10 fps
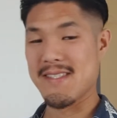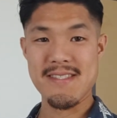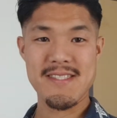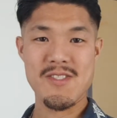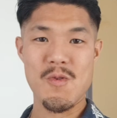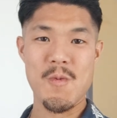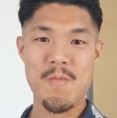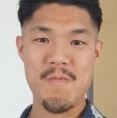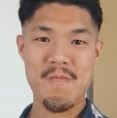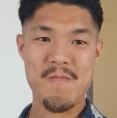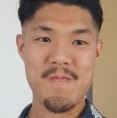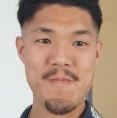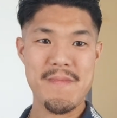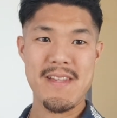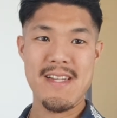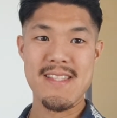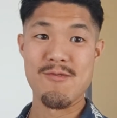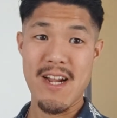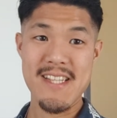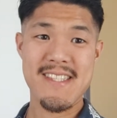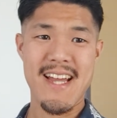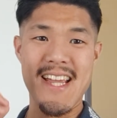So the rest,